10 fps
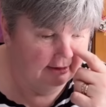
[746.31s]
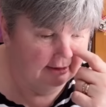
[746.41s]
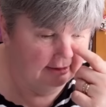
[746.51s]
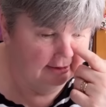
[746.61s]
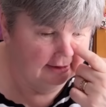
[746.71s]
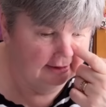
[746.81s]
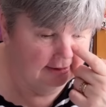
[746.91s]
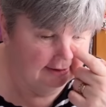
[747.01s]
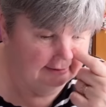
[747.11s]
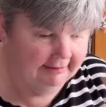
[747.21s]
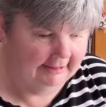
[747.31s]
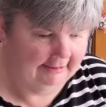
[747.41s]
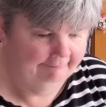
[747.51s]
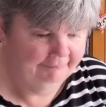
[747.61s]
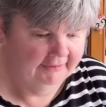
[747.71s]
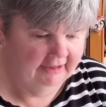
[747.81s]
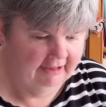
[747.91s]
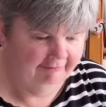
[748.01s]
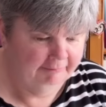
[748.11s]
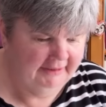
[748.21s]
Yeah,
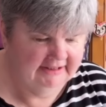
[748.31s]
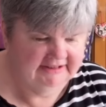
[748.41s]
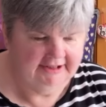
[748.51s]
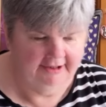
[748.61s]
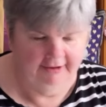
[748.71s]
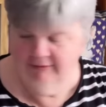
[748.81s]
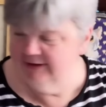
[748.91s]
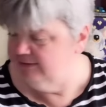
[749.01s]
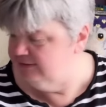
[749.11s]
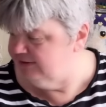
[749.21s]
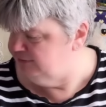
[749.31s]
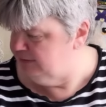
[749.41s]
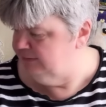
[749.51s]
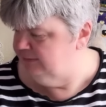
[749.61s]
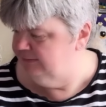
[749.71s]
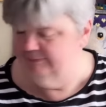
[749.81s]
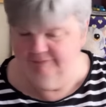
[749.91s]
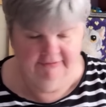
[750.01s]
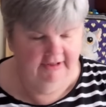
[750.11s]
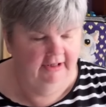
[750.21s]
I've picked 2. They're from
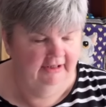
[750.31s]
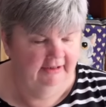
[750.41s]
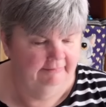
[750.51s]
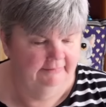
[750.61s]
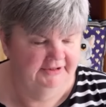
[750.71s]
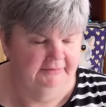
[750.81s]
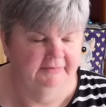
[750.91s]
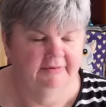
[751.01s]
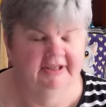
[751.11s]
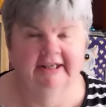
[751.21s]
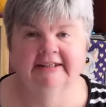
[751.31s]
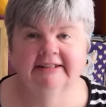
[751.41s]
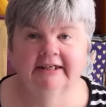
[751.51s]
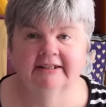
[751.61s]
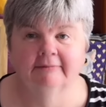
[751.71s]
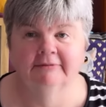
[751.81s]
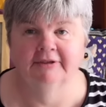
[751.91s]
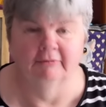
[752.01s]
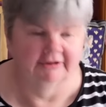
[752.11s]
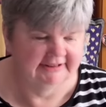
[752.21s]
some things that
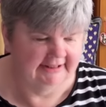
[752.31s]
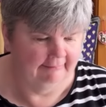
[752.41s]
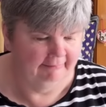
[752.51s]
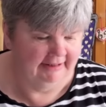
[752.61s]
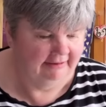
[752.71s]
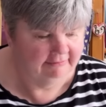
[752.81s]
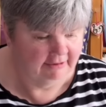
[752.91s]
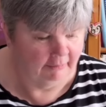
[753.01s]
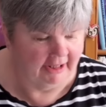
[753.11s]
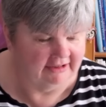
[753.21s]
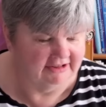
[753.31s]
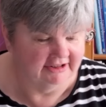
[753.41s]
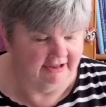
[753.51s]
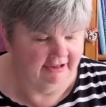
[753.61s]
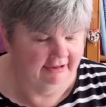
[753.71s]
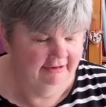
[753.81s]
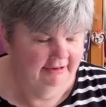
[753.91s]
someone sent me a while ago.